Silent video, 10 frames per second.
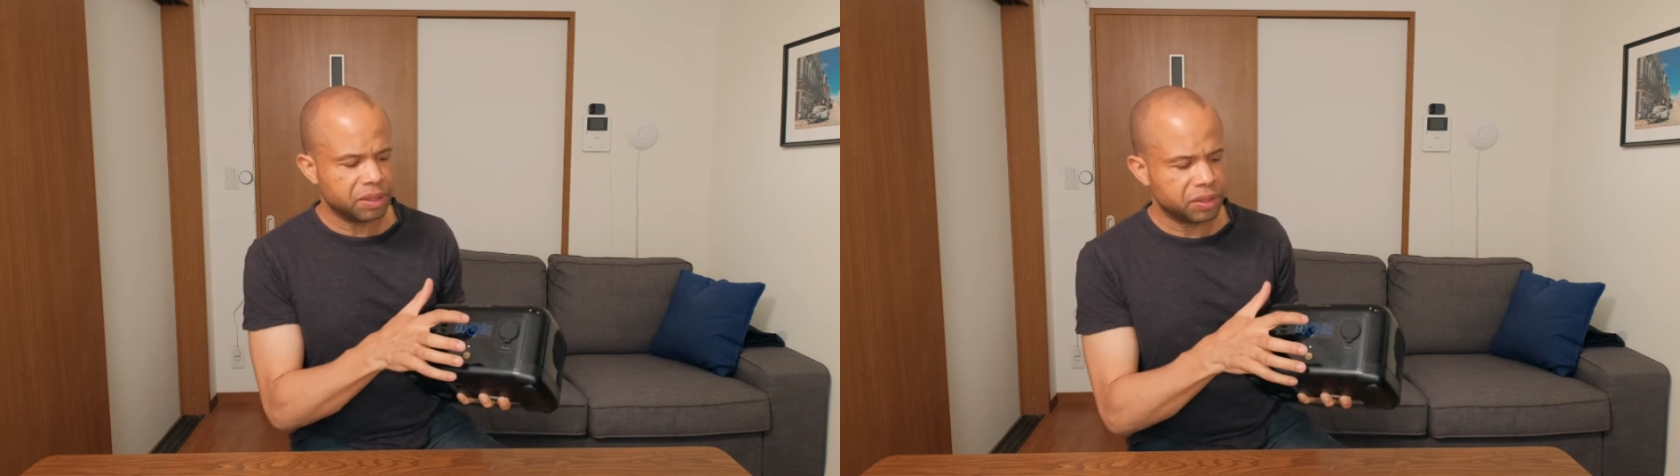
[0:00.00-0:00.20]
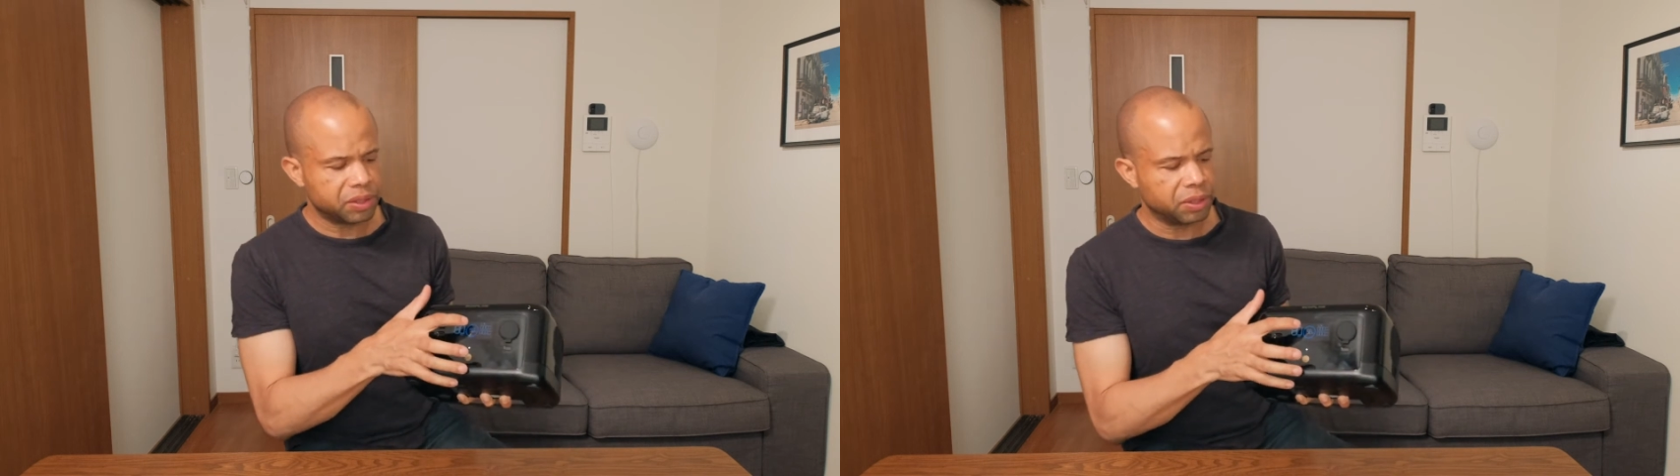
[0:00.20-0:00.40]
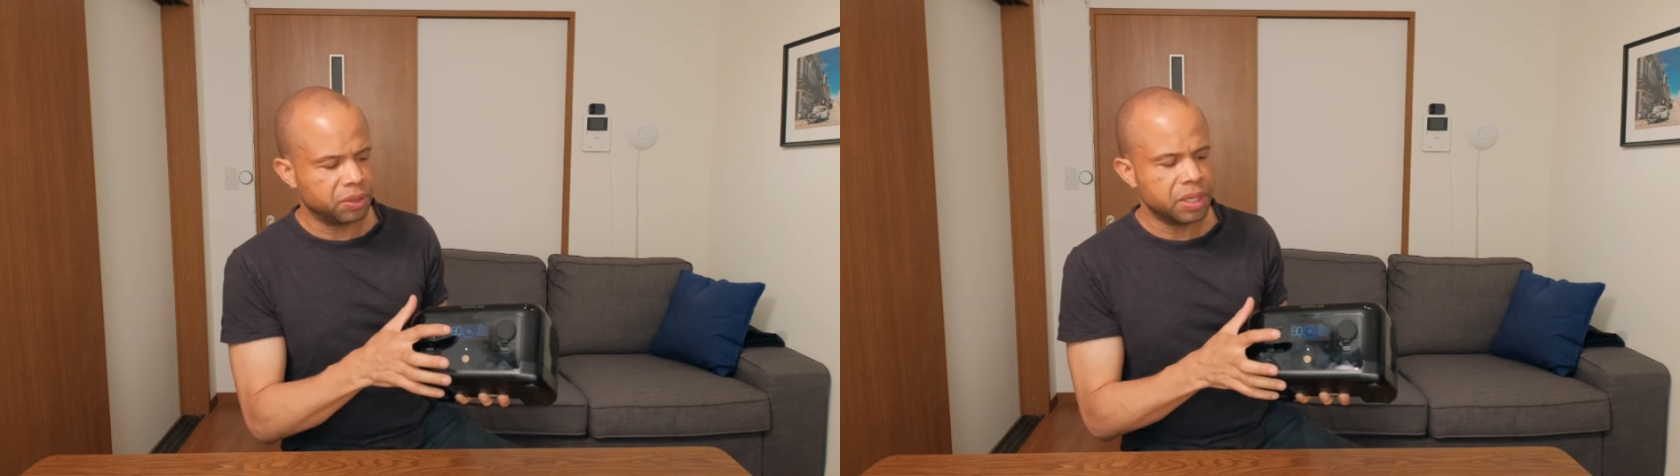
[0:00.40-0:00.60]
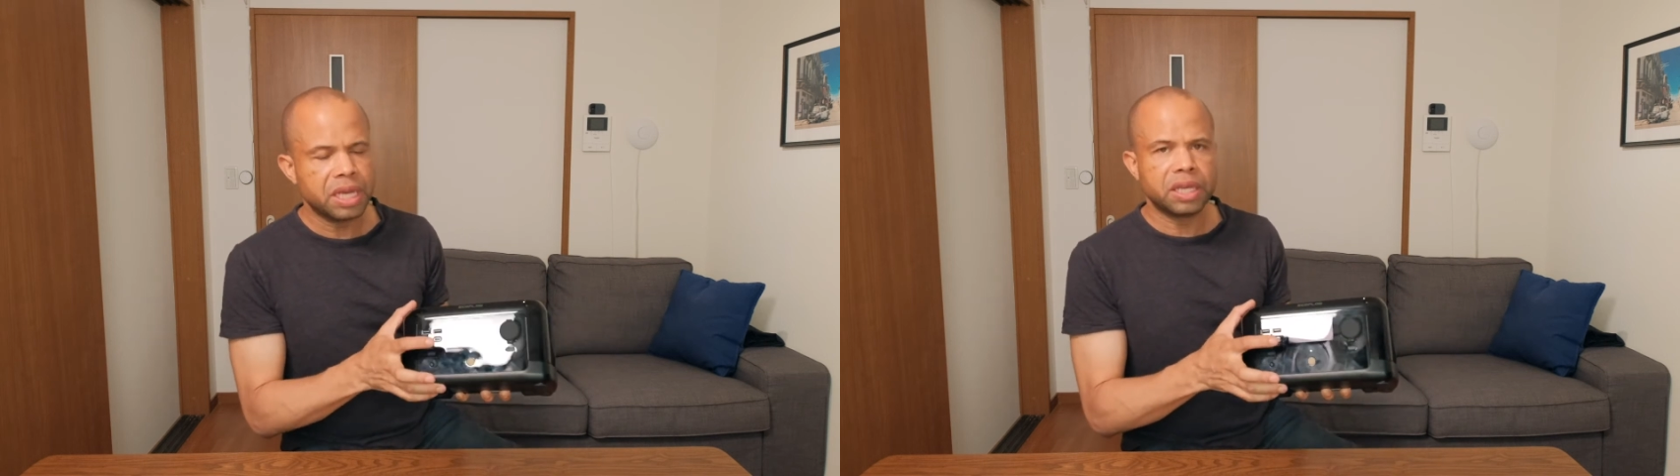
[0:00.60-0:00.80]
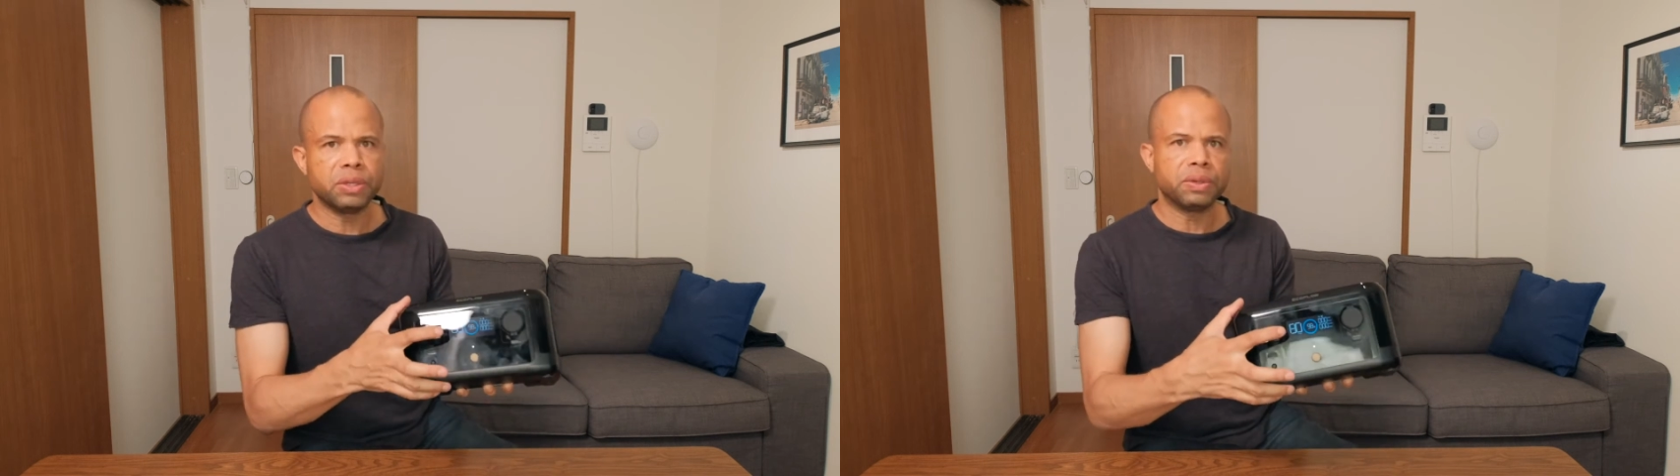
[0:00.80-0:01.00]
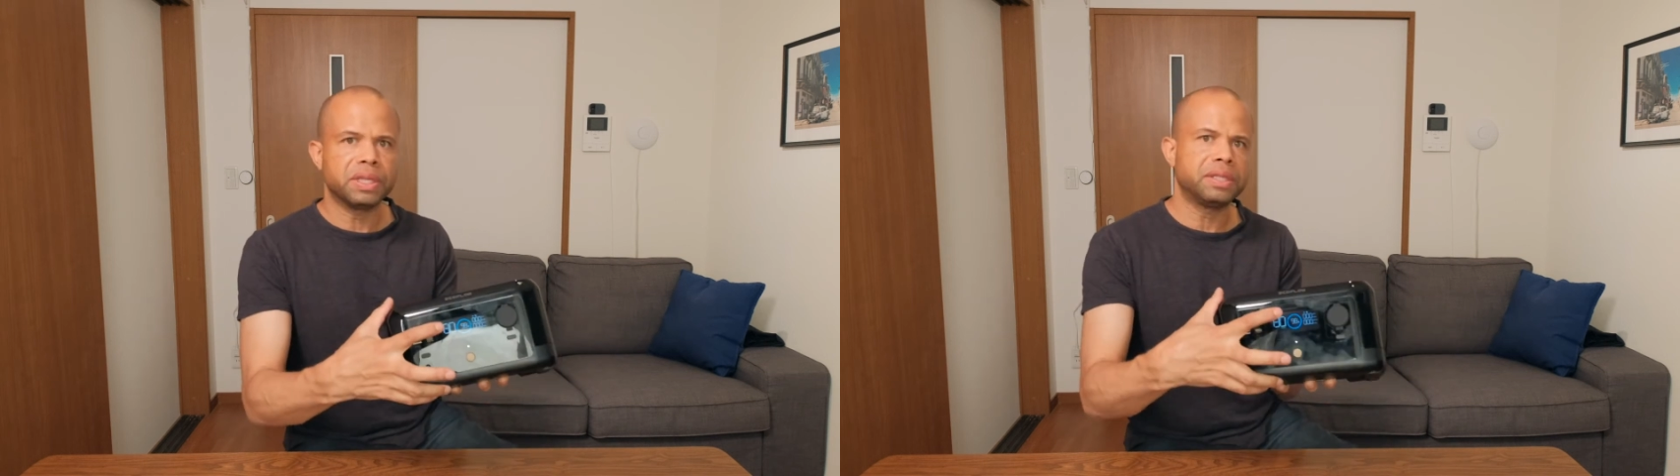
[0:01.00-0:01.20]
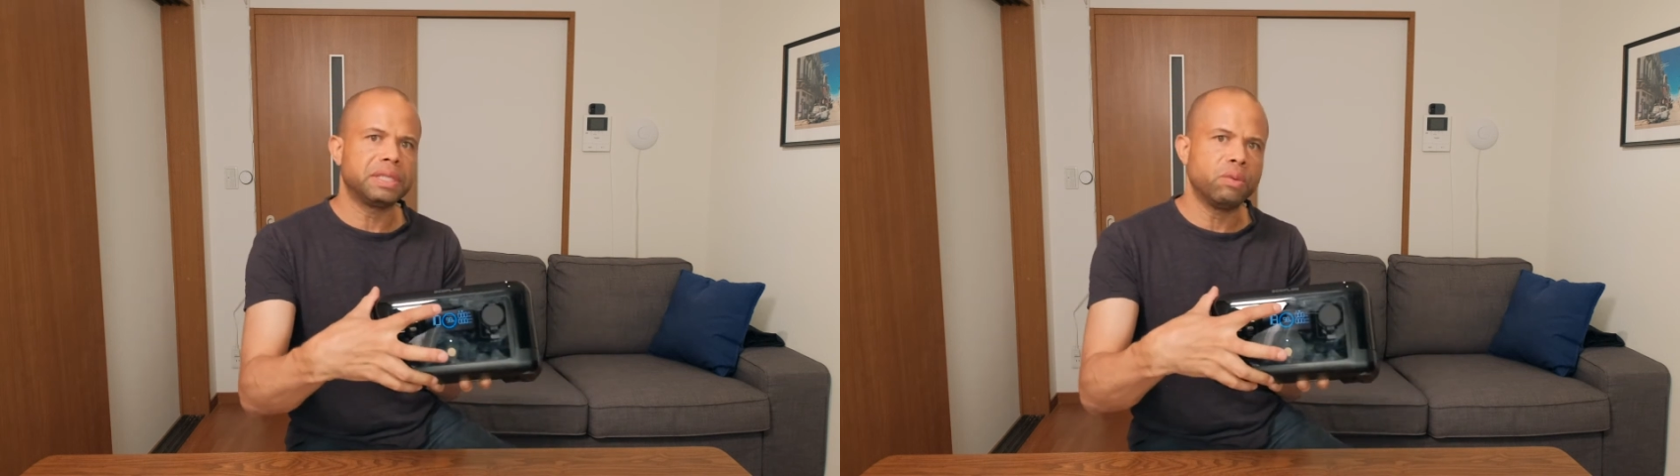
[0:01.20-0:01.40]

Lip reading: so you can see